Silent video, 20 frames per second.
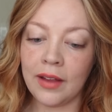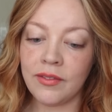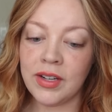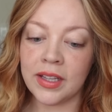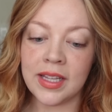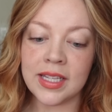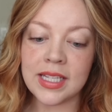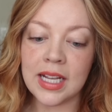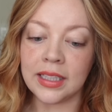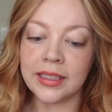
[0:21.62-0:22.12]
I've
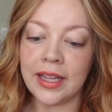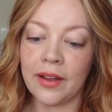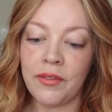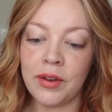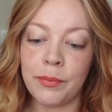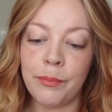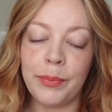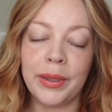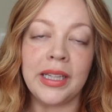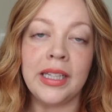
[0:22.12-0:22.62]
done this
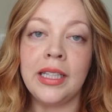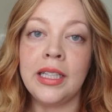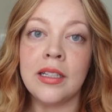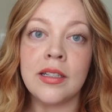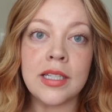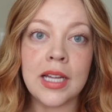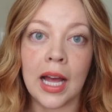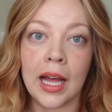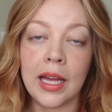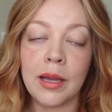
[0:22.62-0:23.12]
eleven
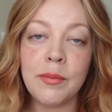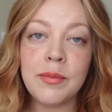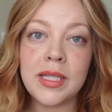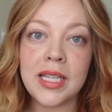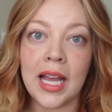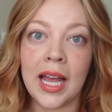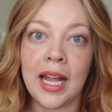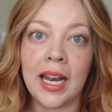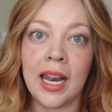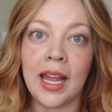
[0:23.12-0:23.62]
billion times
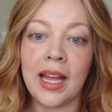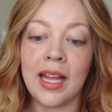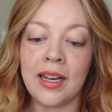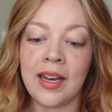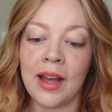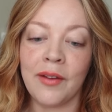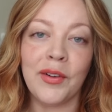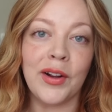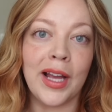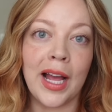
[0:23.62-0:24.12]
and it
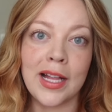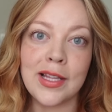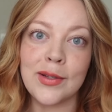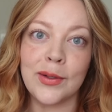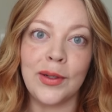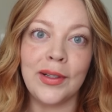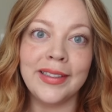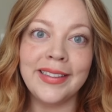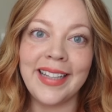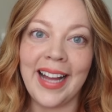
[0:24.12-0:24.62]
never gets
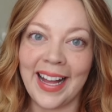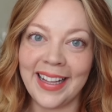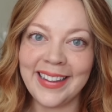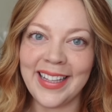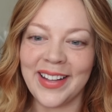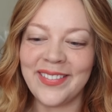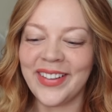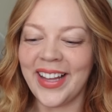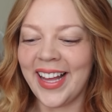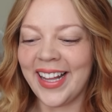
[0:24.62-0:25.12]
old. I
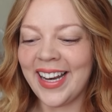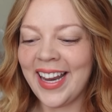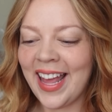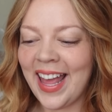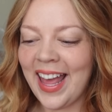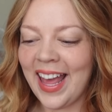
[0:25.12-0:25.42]
love it.